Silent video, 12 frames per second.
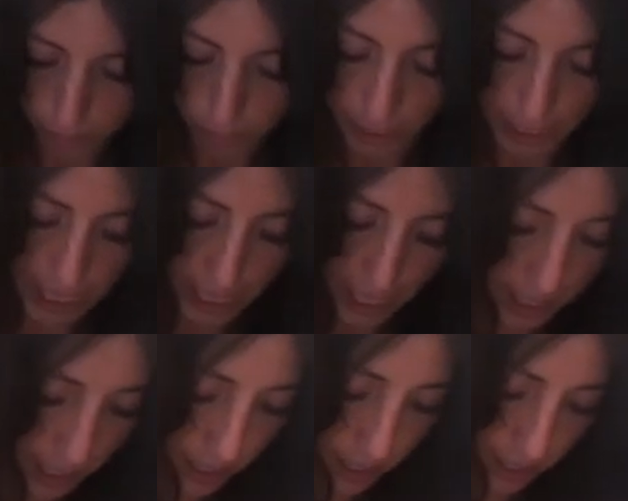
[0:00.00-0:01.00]
we
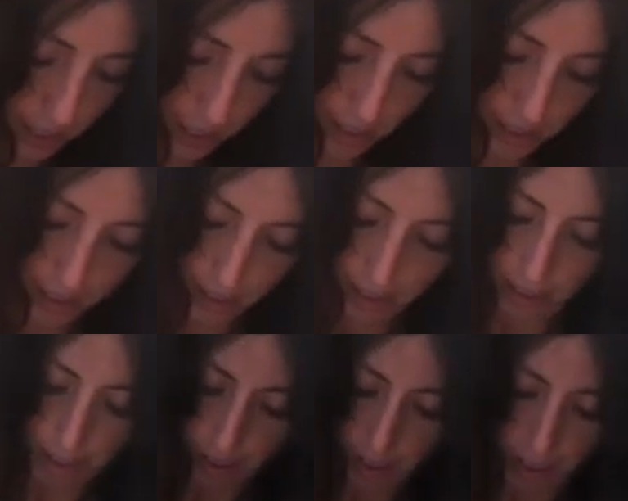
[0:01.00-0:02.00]
can
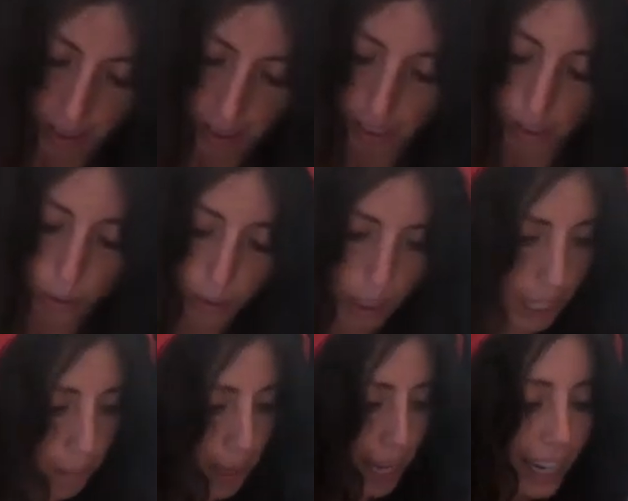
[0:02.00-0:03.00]
still
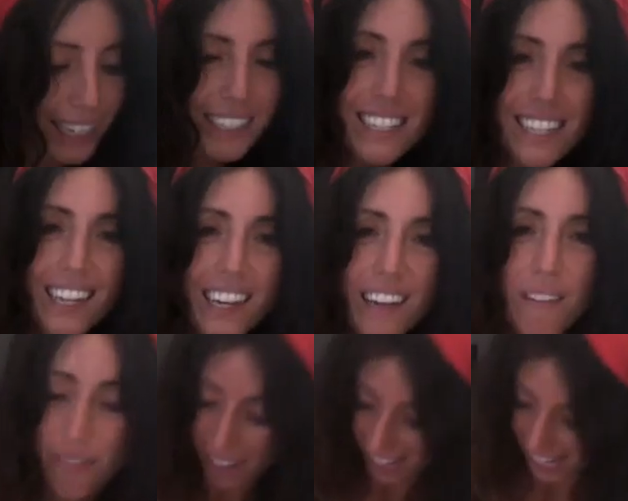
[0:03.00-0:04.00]
keep
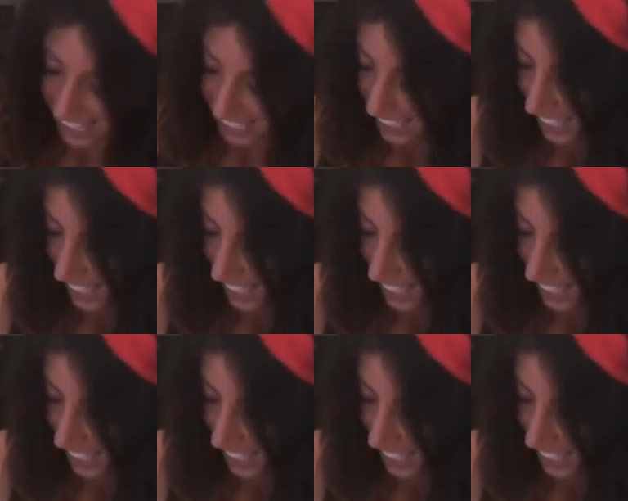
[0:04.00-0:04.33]
active and